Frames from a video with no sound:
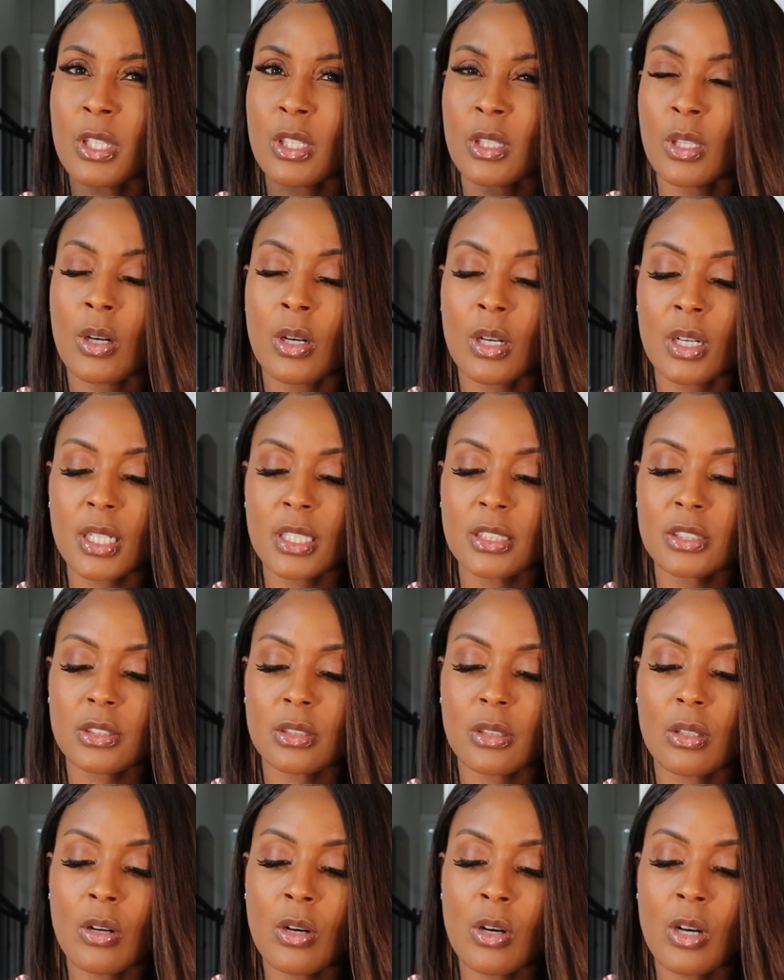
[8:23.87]
and
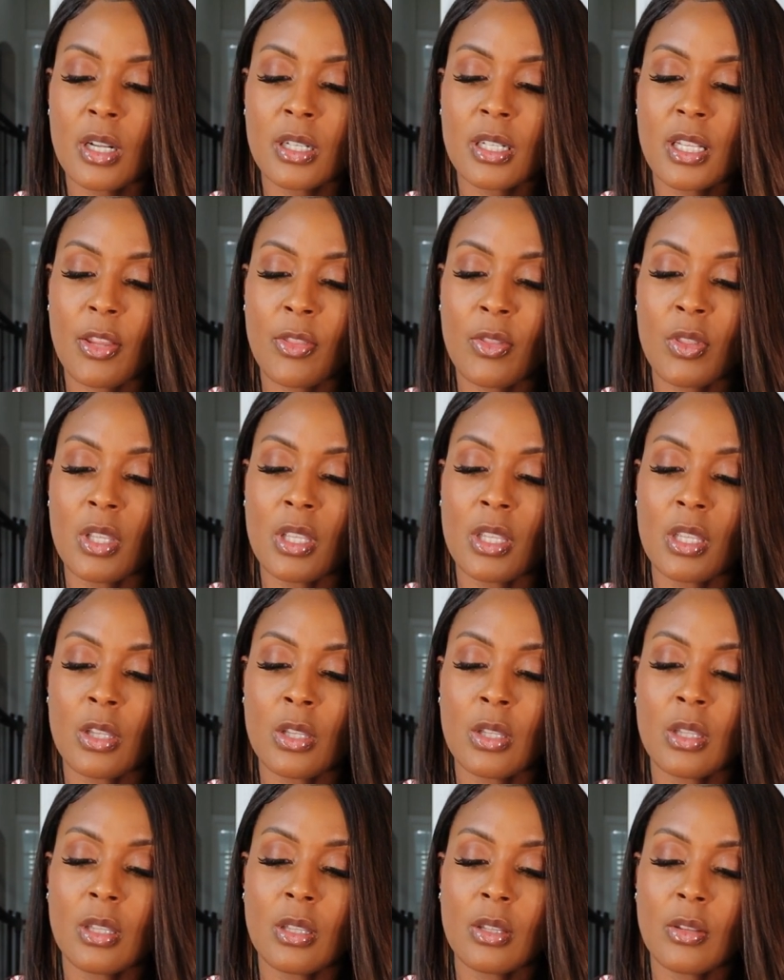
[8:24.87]
large on
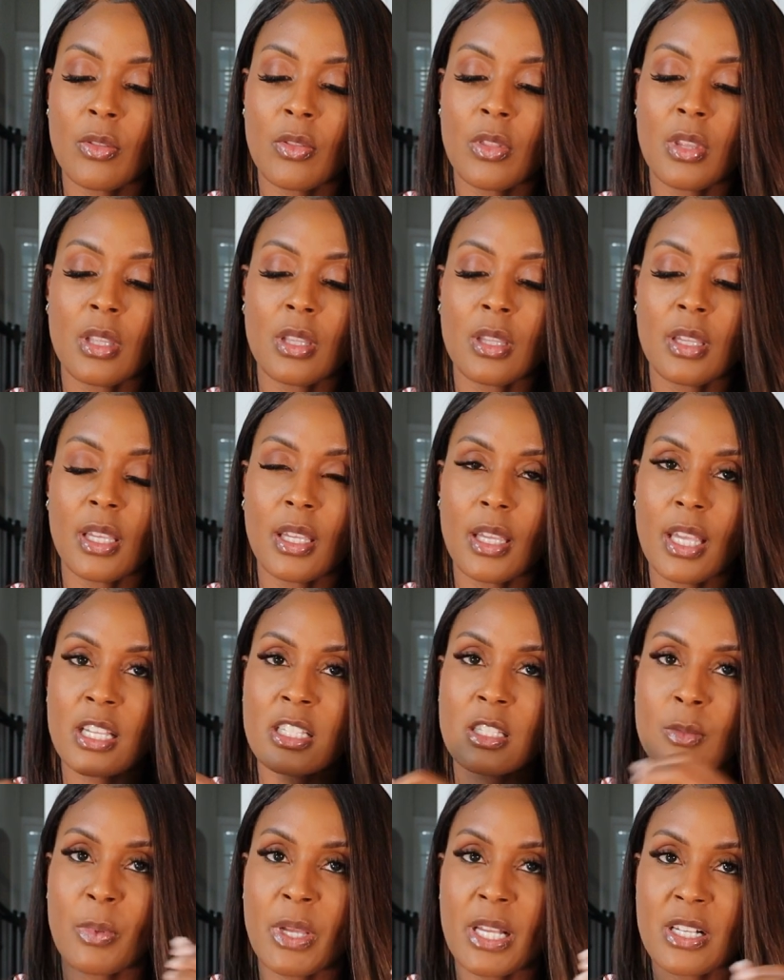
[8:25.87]
the
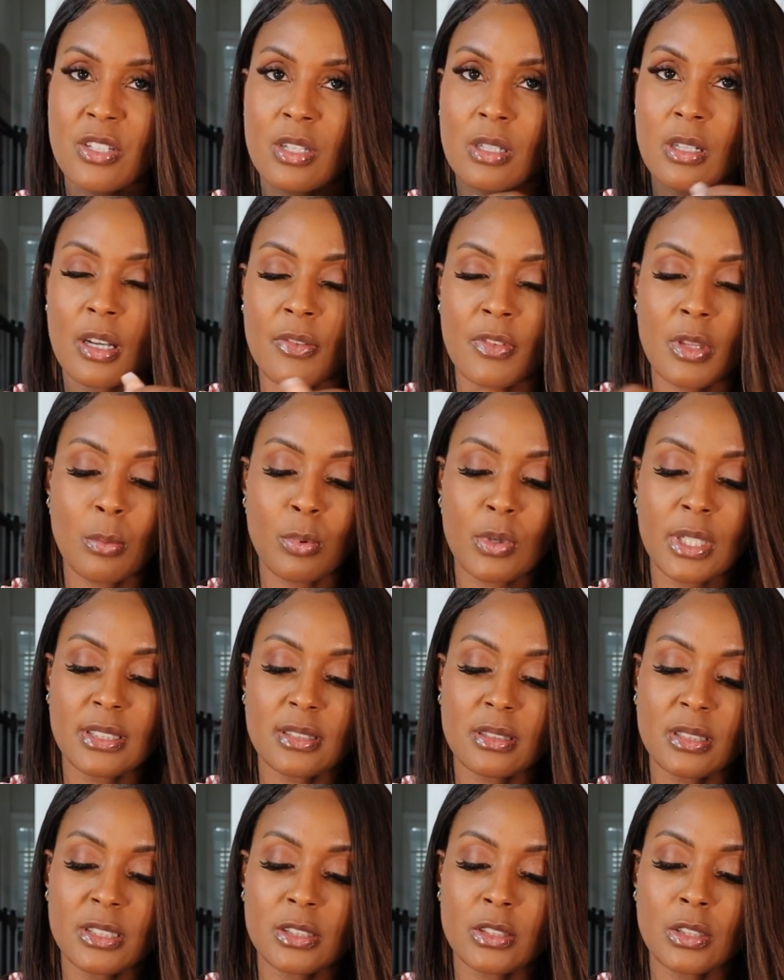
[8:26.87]
expansion of the bracelet.